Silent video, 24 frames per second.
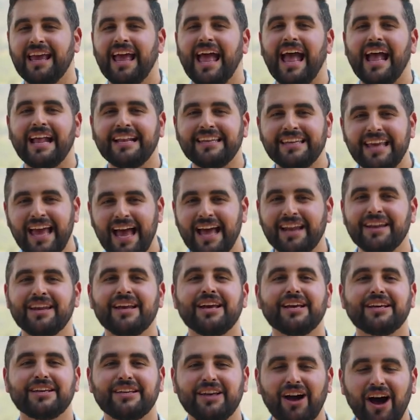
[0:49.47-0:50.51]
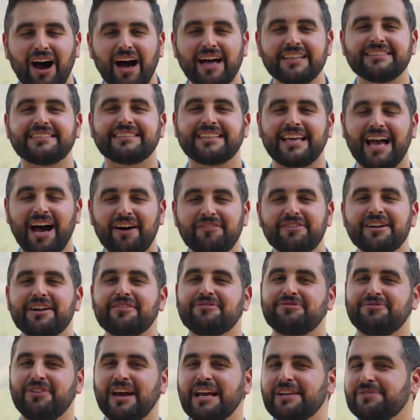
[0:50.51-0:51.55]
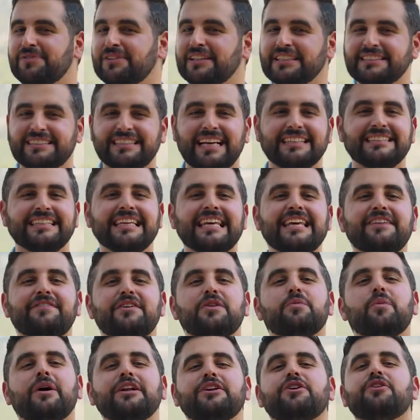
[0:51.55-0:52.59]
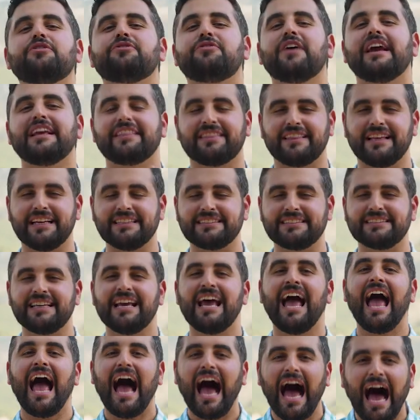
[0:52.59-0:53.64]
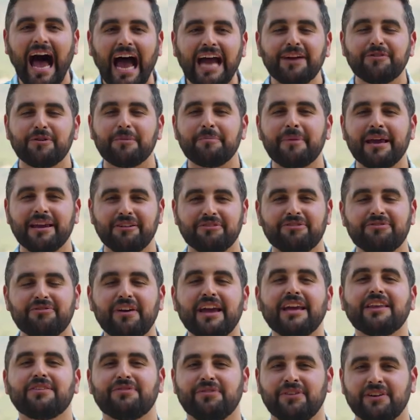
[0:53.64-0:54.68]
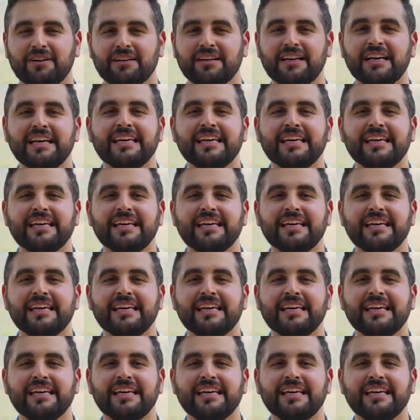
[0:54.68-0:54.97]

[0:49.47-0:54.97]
And yet, God's covenant faithfulness says, even when you're faithless, I remain faithful.